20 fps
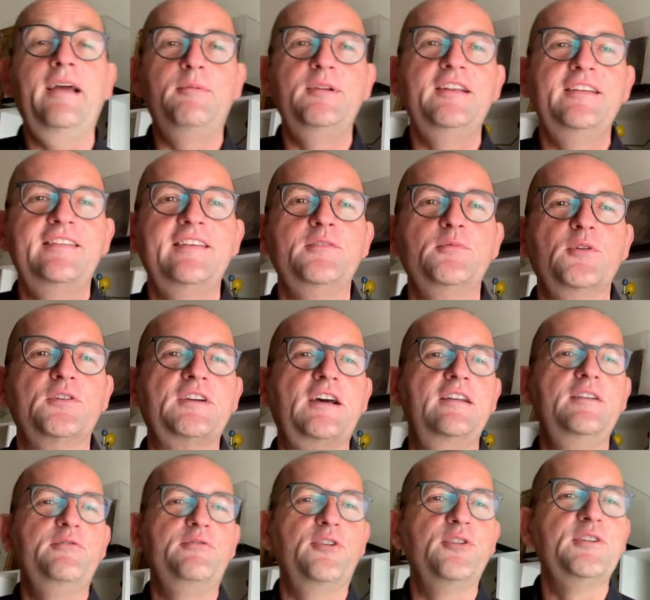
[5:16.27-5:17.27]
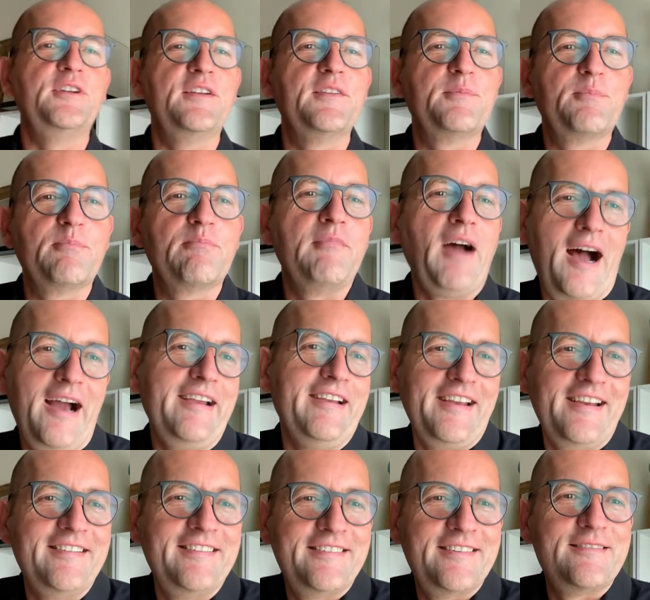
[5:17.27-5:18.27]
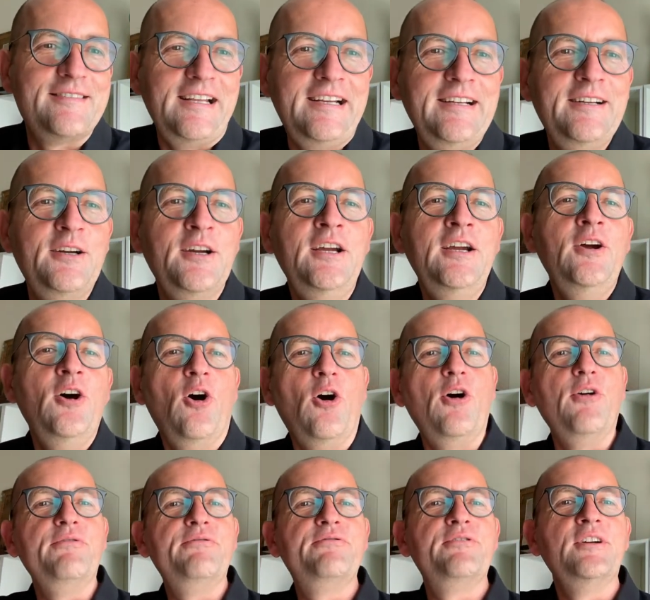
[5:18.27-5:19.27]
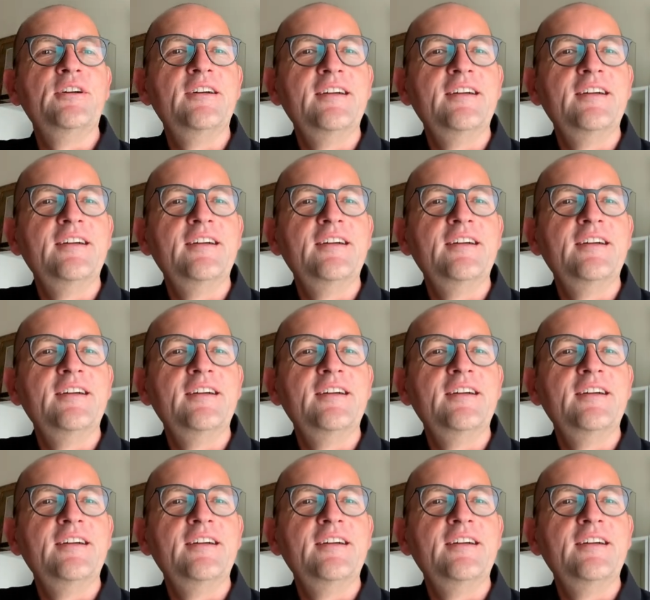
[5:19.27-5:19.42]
I mean, this is what Californians, I guess, think of